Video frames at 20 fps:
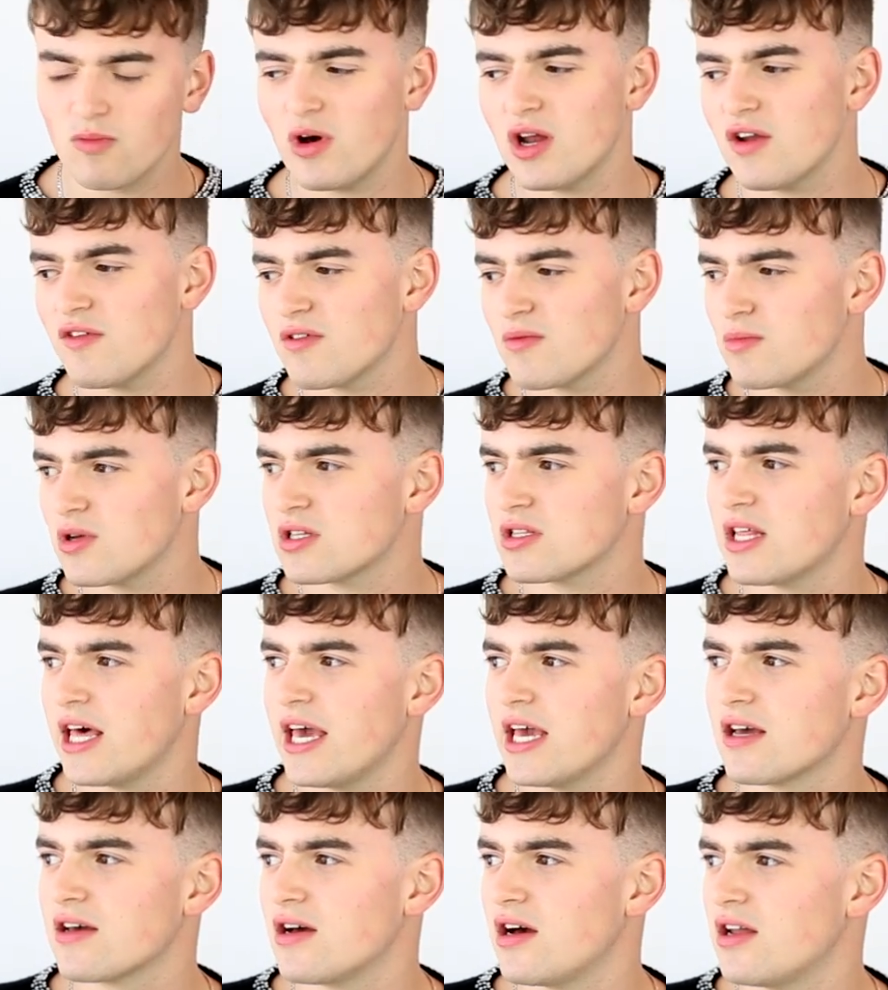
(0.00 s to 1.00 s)
One of them looked
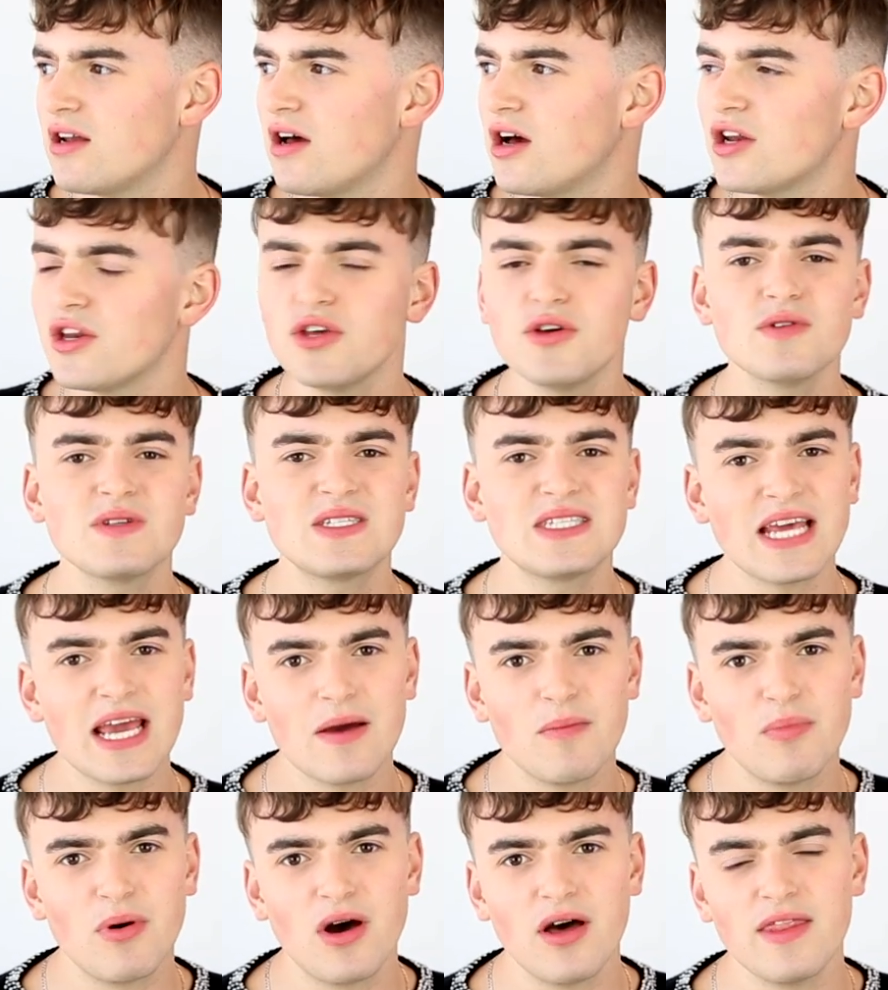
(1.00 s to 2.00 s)
like an unused
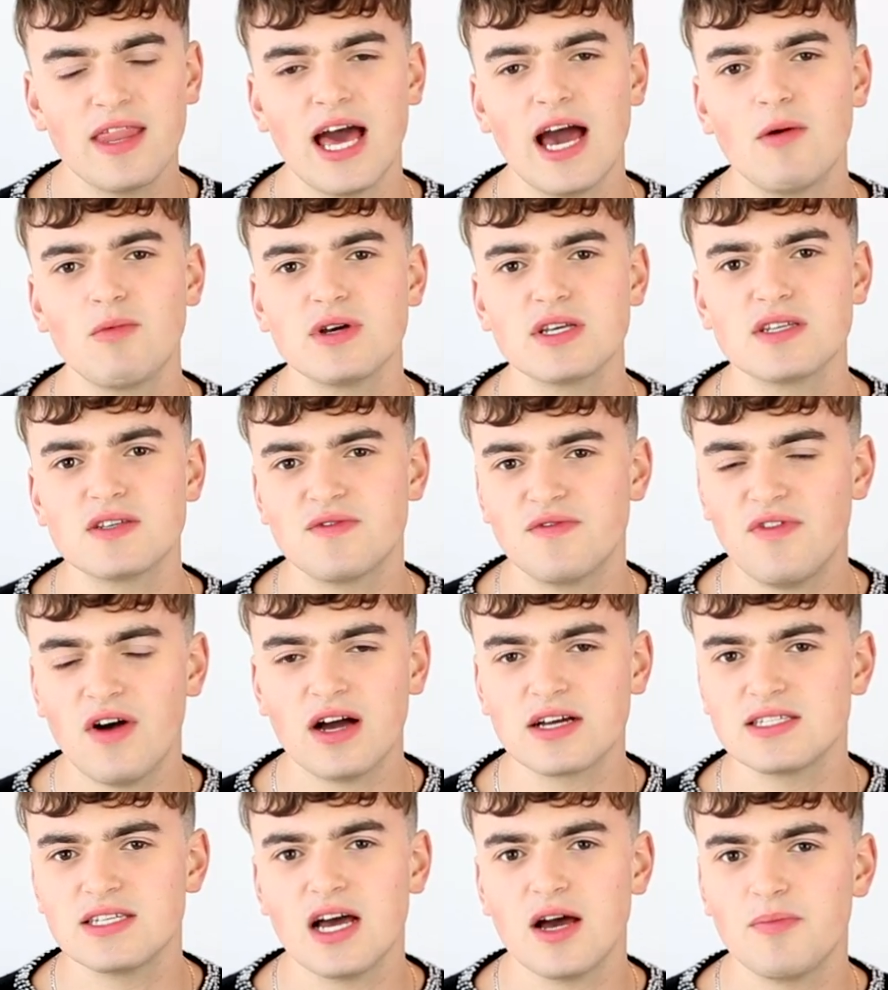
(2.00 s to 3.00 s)
tampon that was
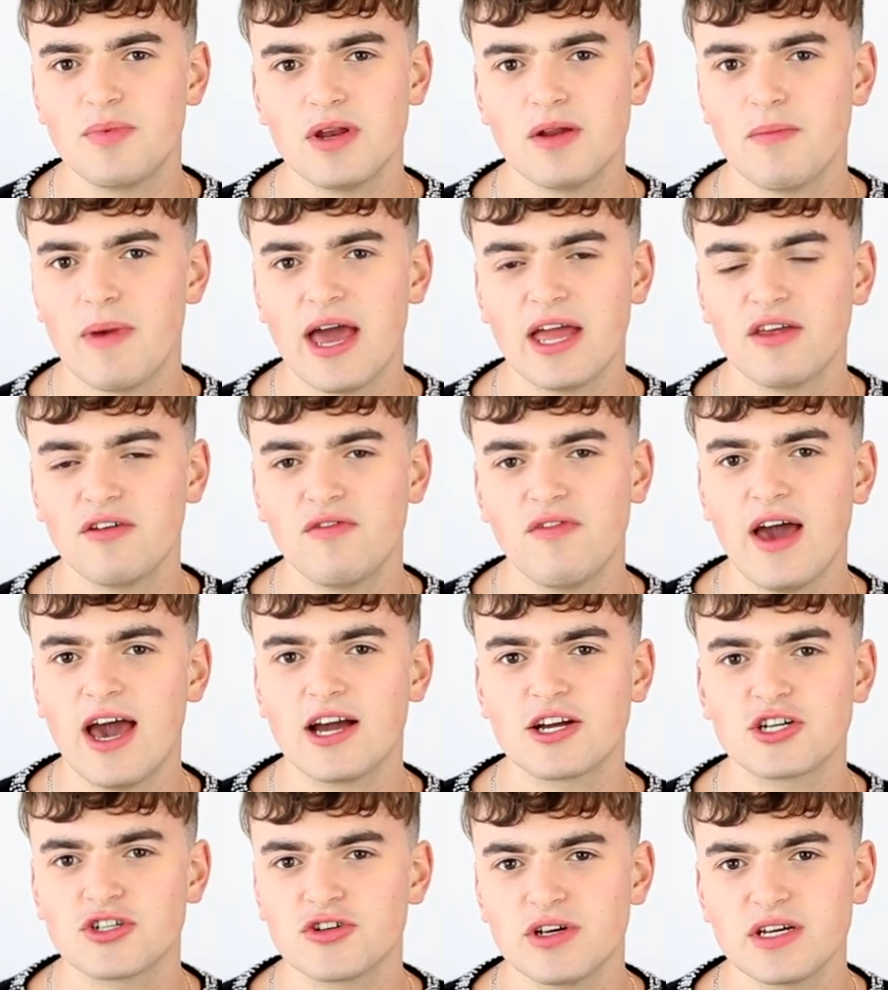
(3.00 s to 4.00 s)
fucked up in a
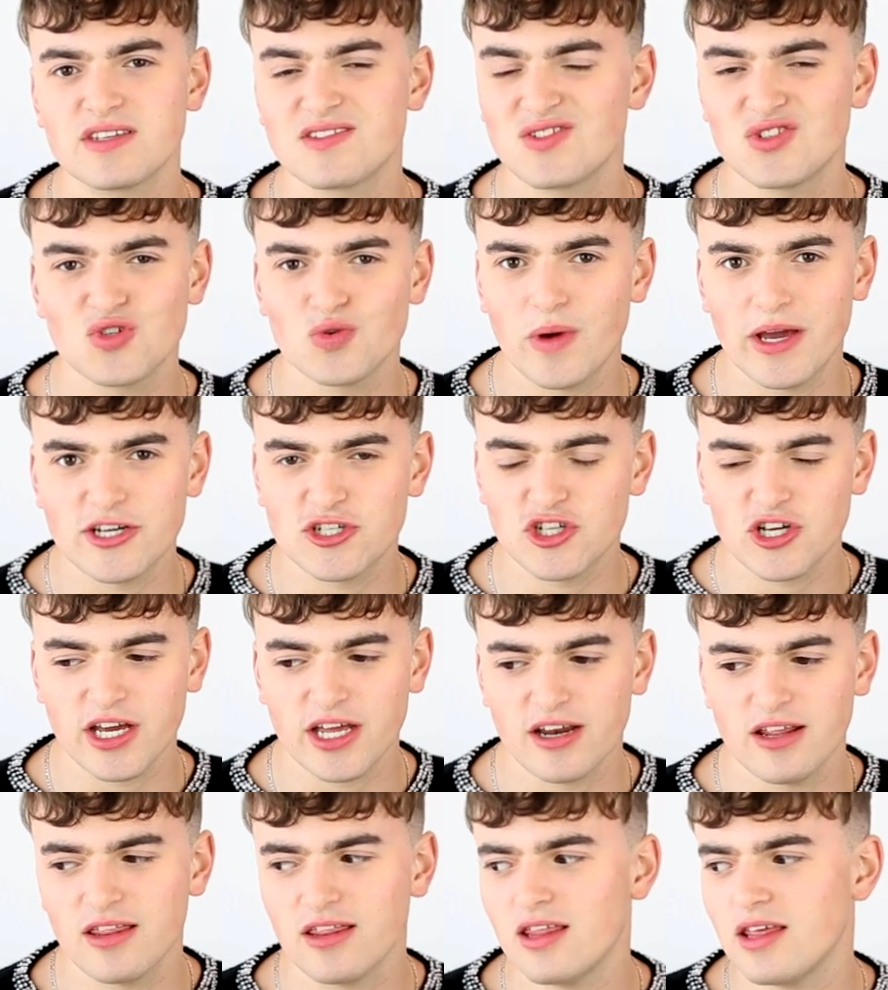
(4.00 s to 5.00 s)
manufacturing
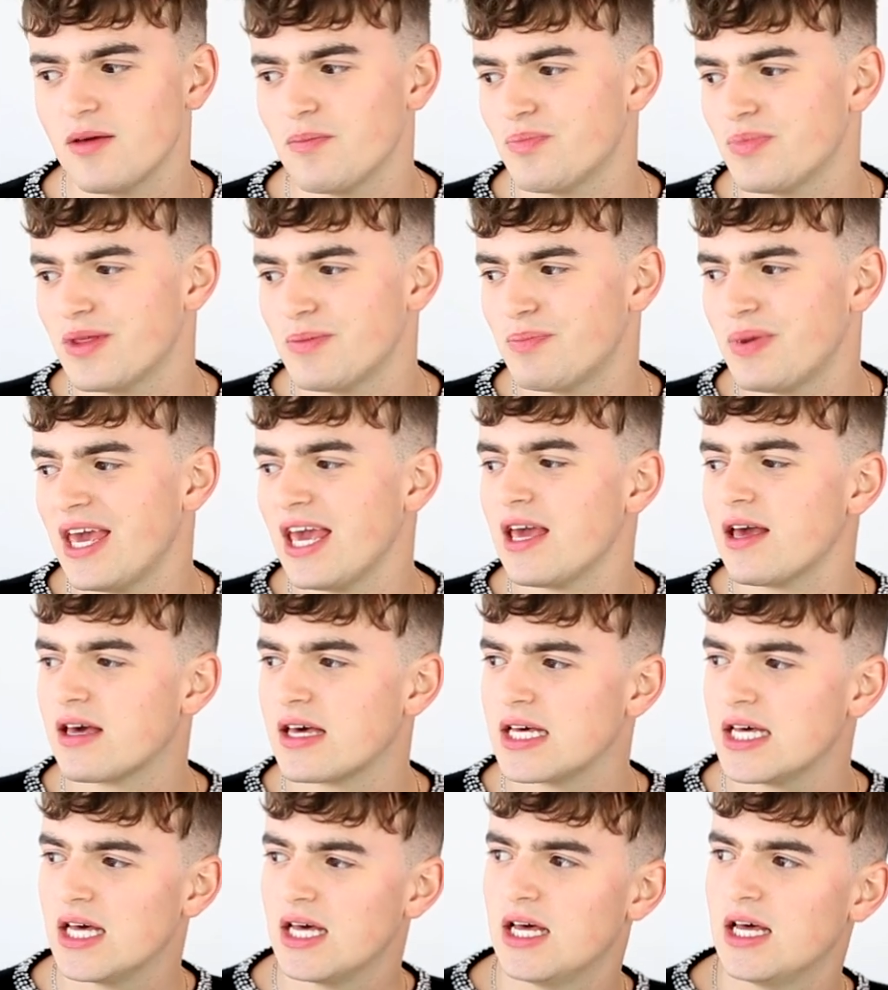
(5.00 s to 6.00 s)
situation. And the, the pink,
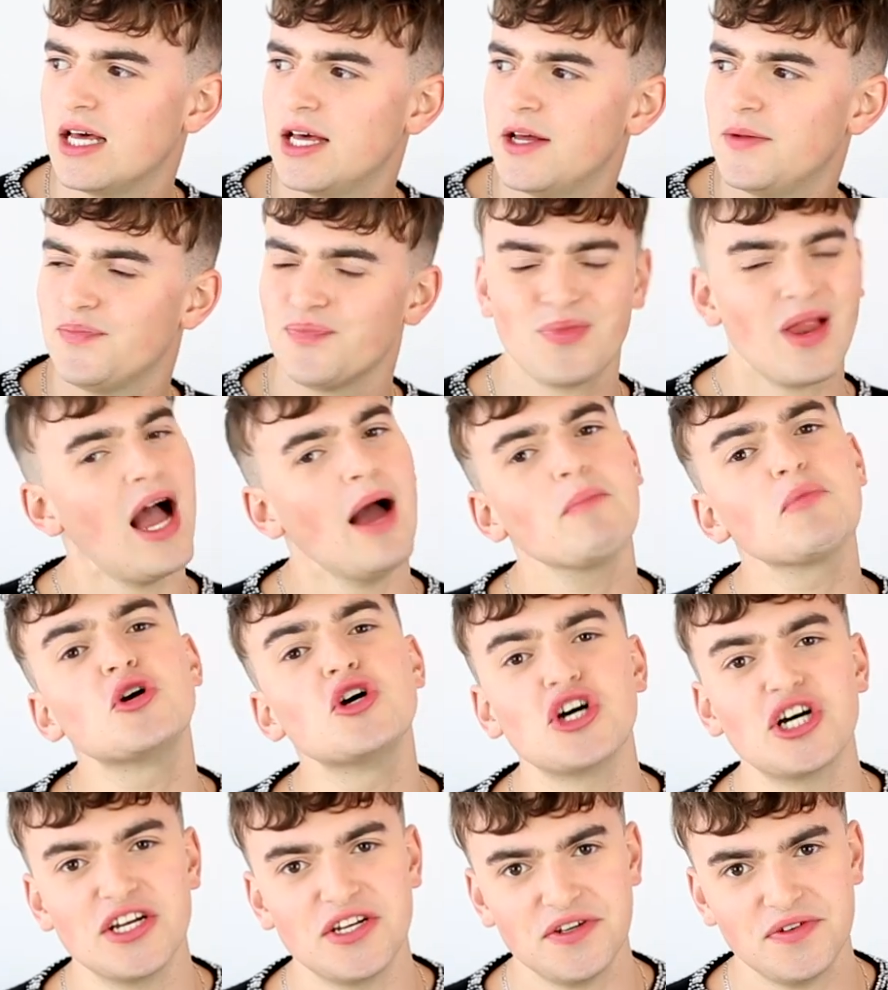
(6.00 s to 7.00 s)
I'm
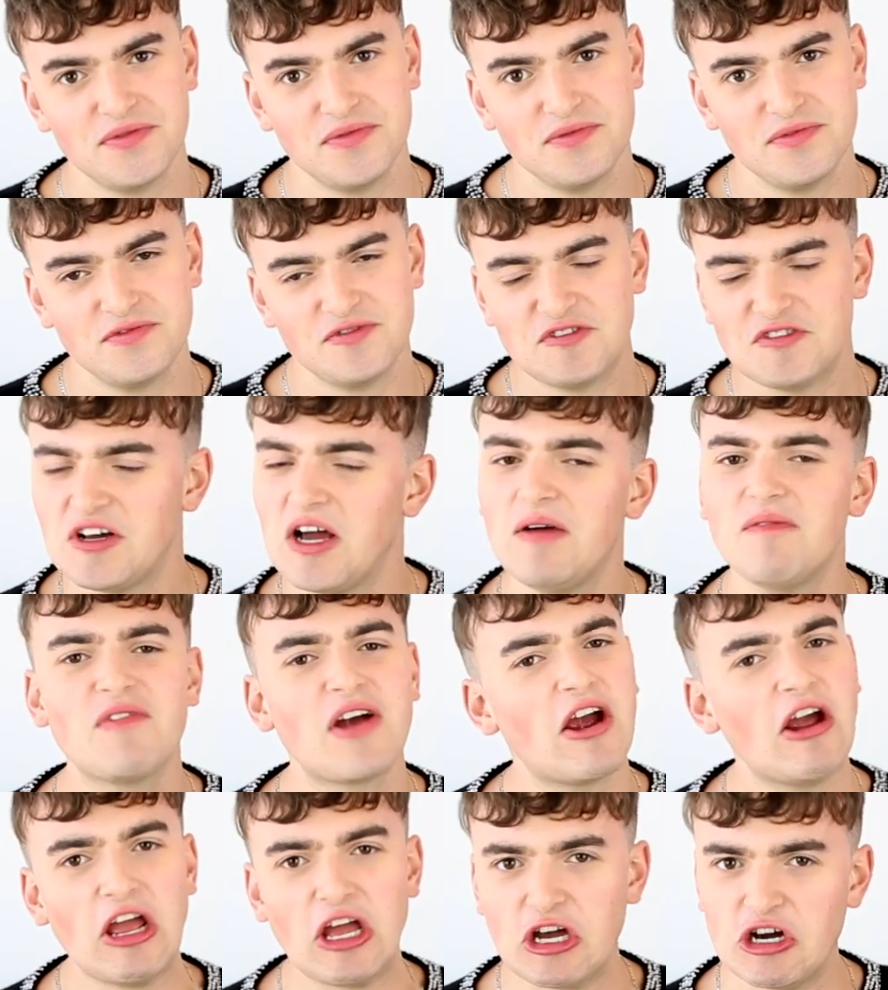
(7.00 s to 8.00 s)
good. I'm
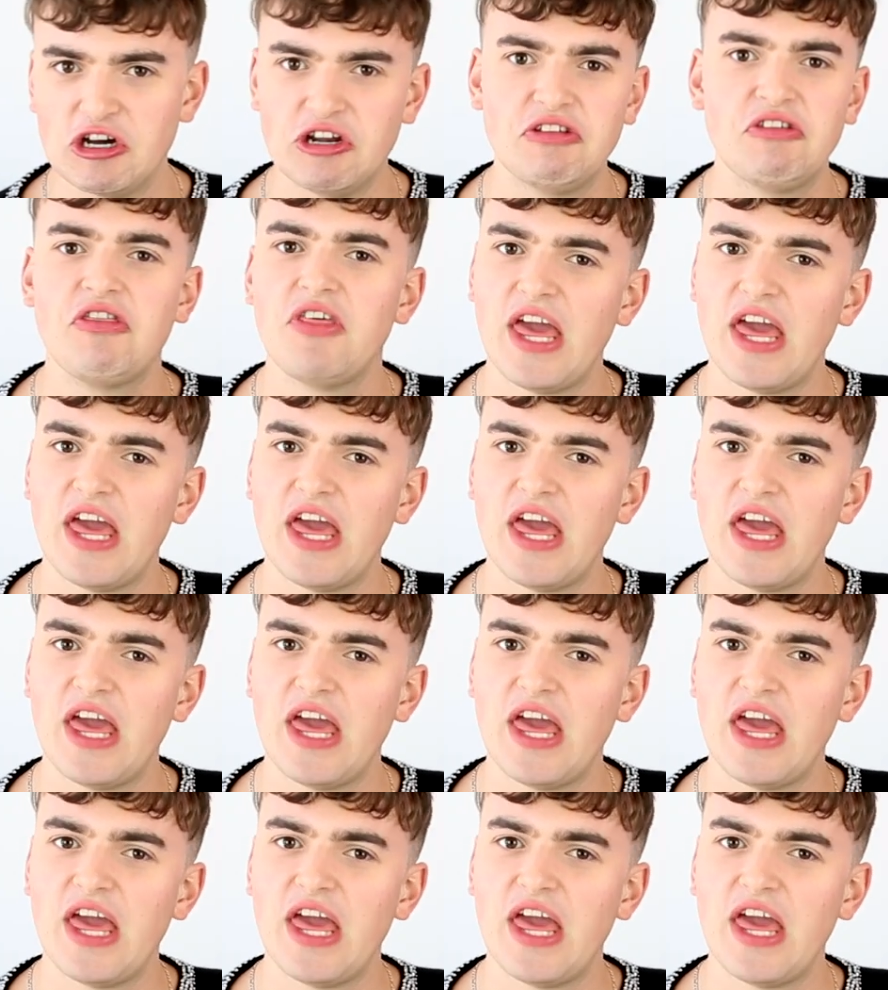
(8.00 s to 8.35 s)
very good.